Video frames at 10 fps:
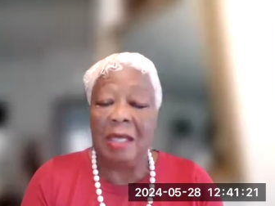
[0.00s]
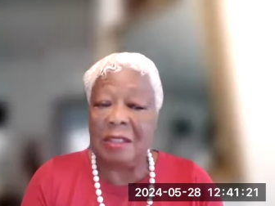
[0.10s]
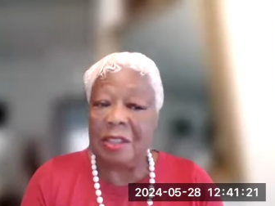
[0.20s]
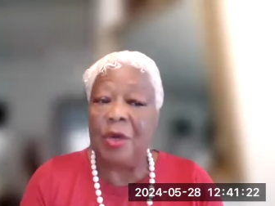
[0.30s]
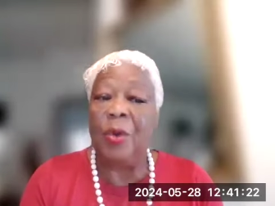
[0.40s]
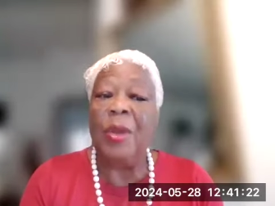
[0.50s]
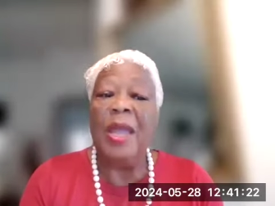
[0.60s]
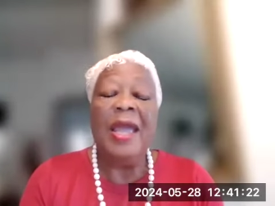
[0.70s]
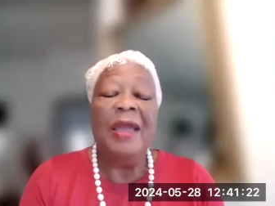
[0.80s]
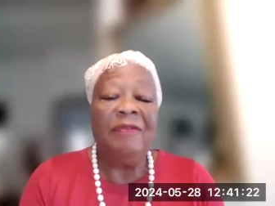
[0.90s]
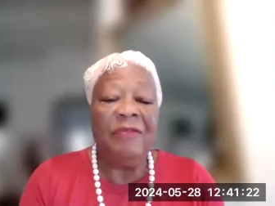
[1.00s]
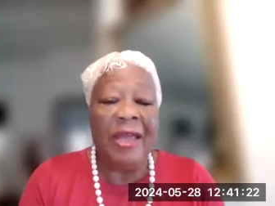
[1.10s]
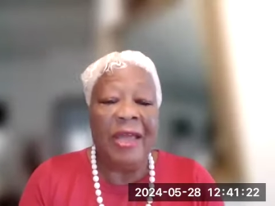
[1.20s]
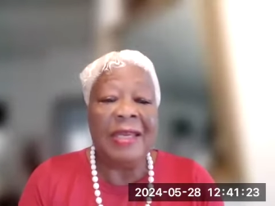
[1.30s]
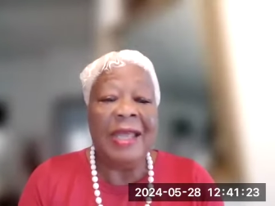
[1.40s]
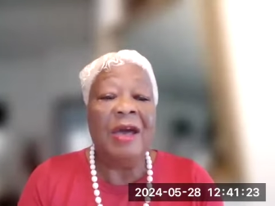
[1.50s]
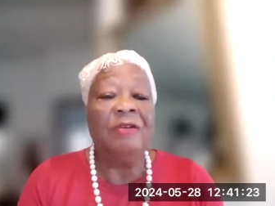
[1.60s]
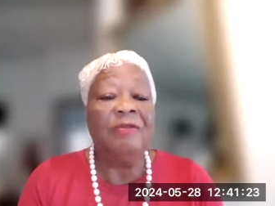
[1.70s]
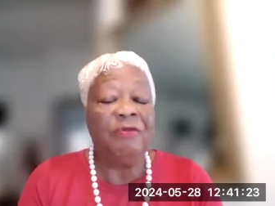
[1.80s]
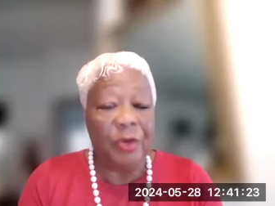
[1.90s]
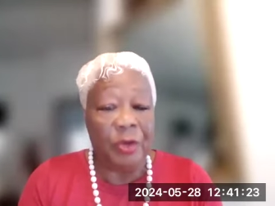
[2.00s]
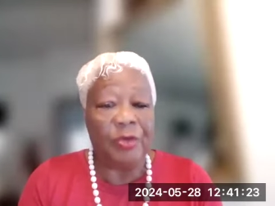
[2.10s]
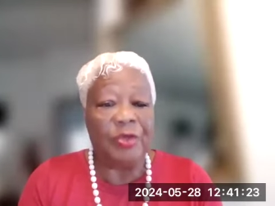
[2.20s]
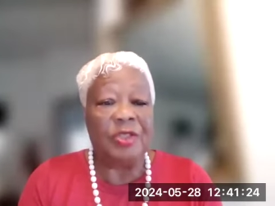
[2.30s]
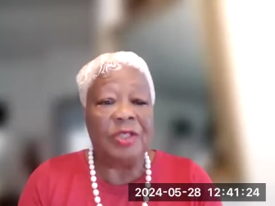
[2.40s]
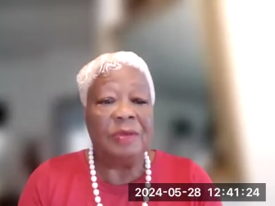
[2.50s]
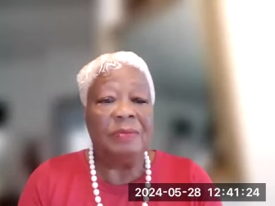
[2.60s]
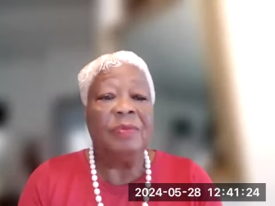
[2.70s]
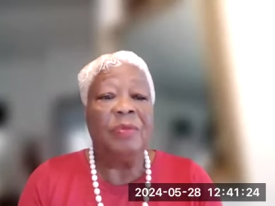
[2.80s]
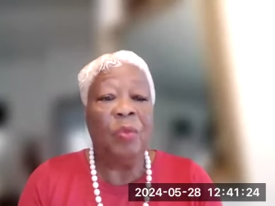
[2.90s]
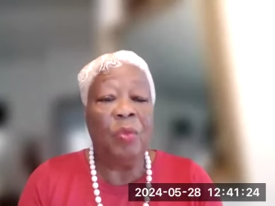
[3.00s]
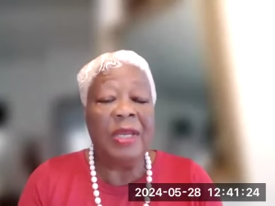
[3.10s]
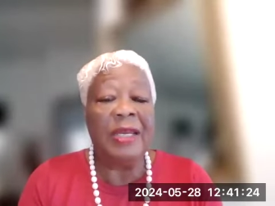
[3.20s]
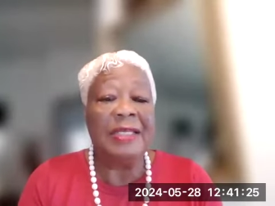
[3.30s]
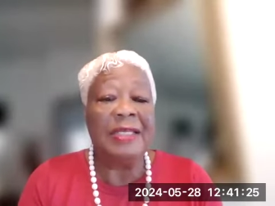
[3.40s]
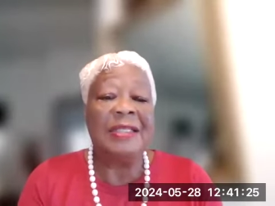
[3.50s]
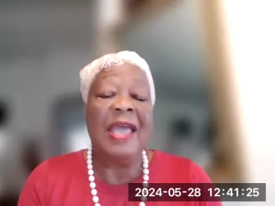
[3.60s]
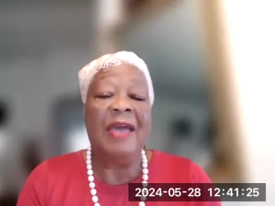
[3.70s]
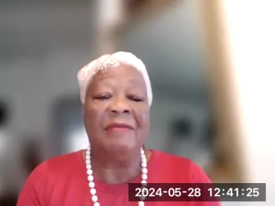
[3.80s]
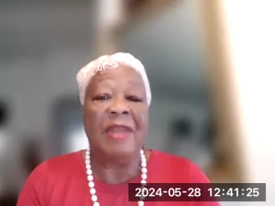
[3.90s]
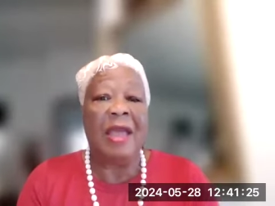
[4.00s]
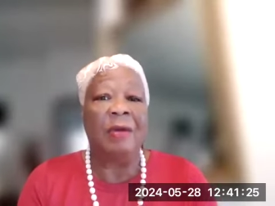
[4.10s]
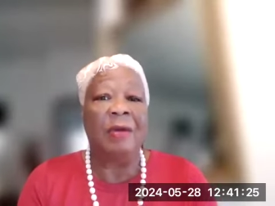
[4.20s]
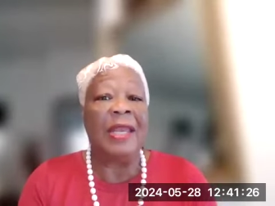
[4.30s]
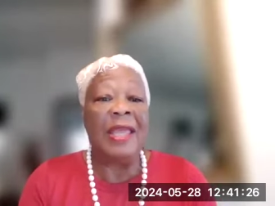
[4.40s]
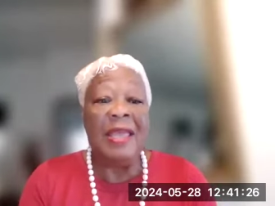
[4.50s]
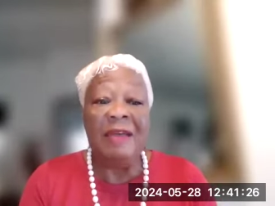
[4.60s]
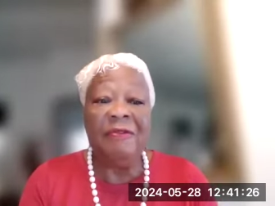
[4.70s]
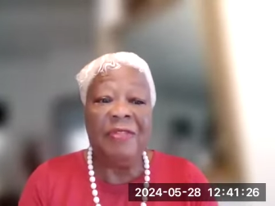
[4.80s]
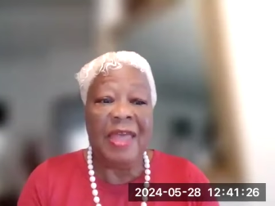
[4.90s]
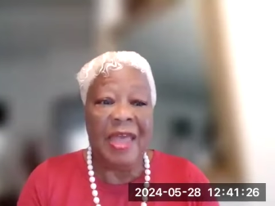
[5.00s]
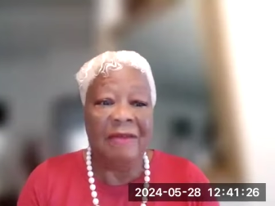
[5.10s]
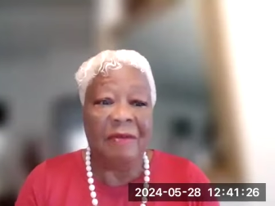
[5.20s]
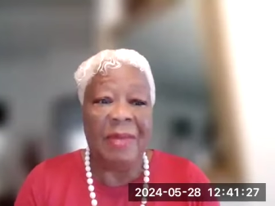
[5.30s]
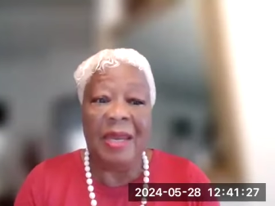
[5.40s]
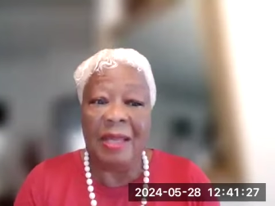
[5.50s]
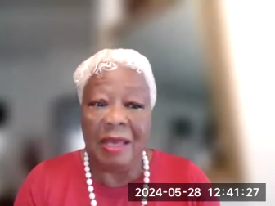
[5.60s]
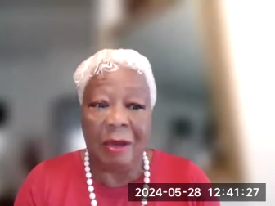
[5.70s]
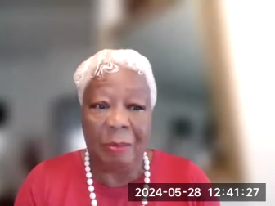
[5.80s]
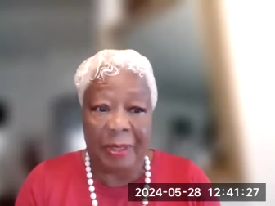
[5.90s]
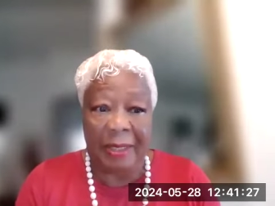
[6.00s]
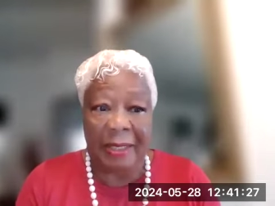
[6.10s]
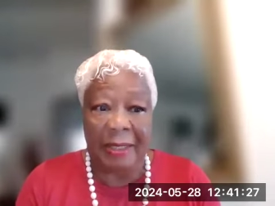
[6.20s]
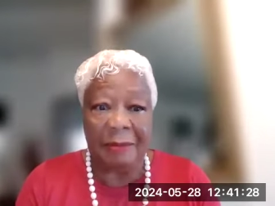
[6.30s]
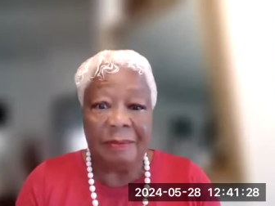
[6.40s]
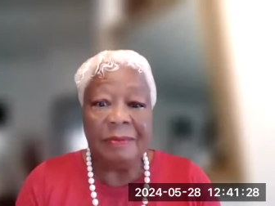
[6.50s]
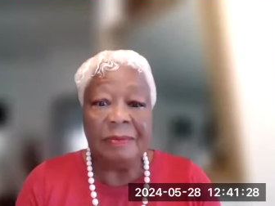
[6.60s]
So find out first what it is they have now. And if they have a Medicare plan,